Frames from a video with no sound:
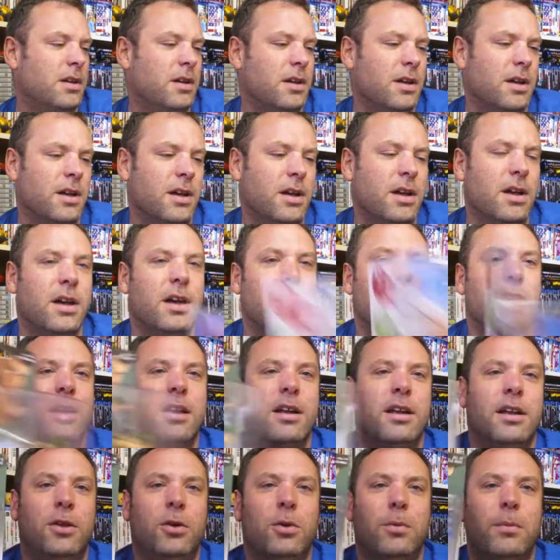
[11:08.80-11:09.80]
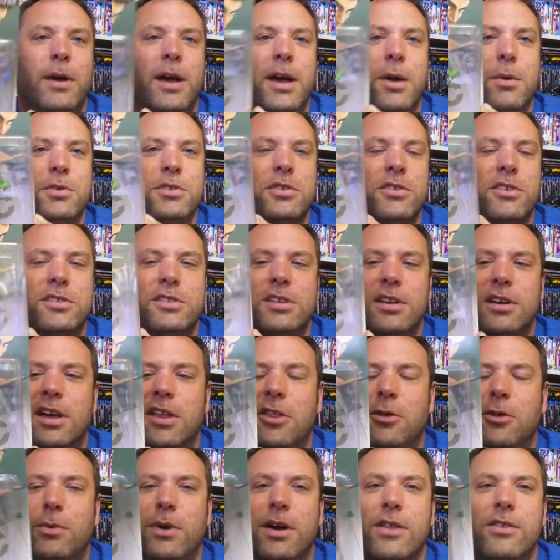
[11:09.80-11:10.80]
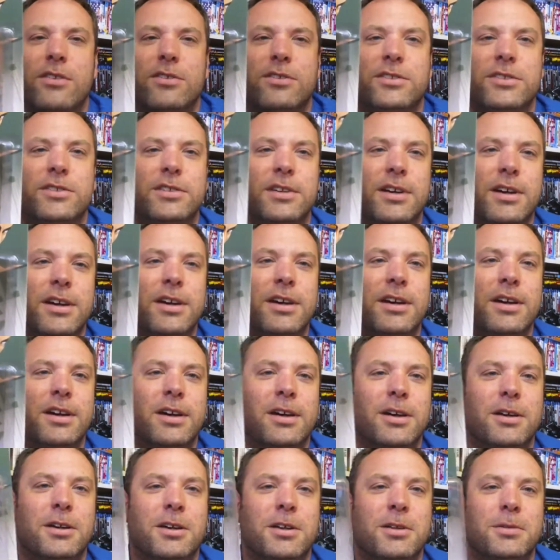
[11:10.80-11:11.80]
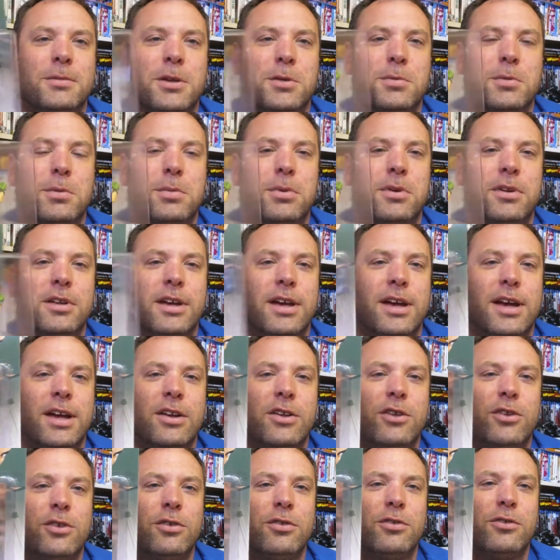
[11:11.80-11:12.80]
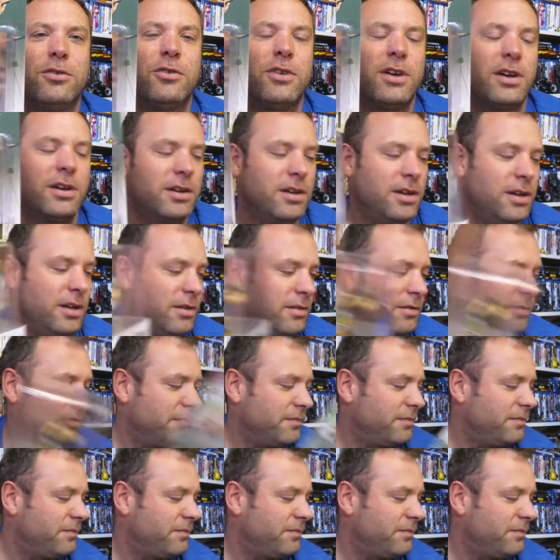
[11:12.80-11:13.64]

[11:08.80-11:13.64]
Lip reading: Little Mac, which I think is another one that's supposed to be pretty hard to sort of track down.